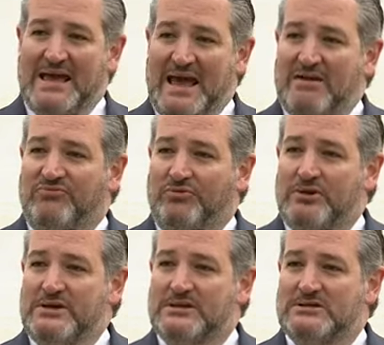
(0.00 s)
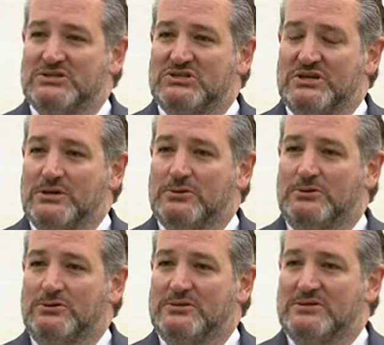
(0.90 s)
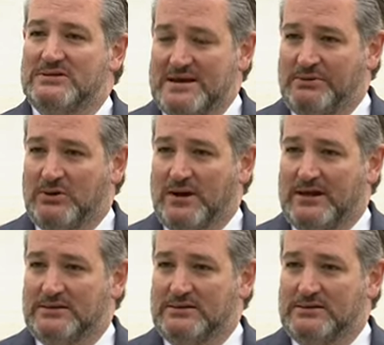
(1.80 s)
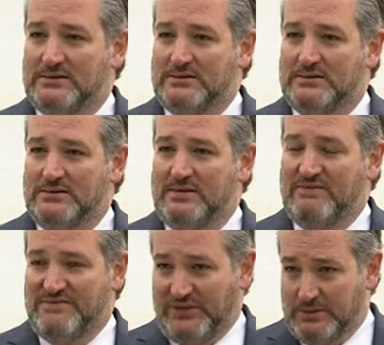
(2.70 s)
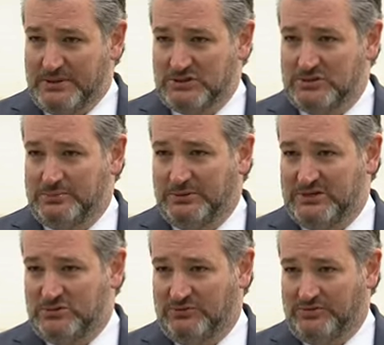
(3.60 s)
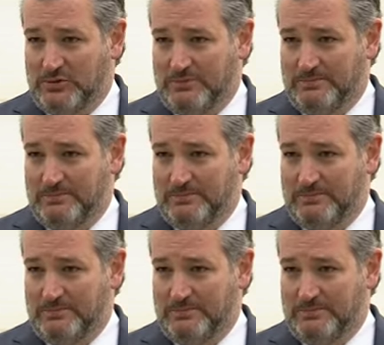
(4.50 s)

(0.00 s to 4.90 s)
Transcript: Every single Democrat filibustered police reform.